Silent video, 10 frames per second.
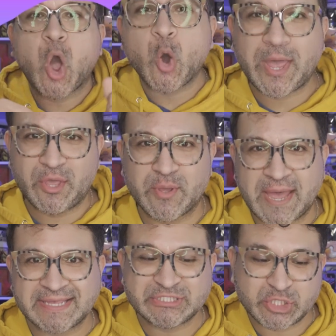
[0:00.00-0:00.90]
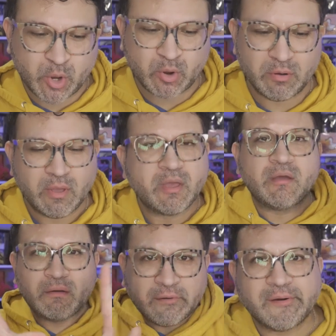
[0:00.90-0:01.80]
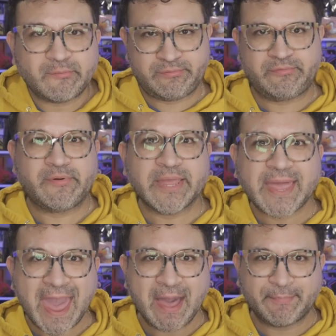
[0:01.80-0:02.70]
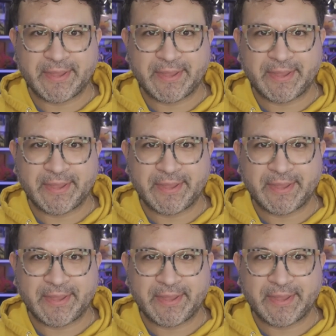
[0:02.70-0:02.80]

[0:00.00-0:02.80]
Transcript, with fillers: Okay, you guys, so recap